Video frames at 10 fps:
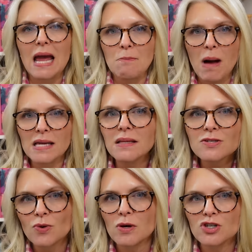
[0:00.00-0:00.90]
a
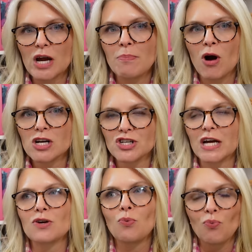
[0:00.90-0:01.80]
mindless crochet
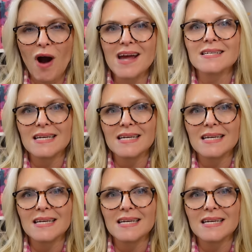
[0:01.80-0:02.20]
project right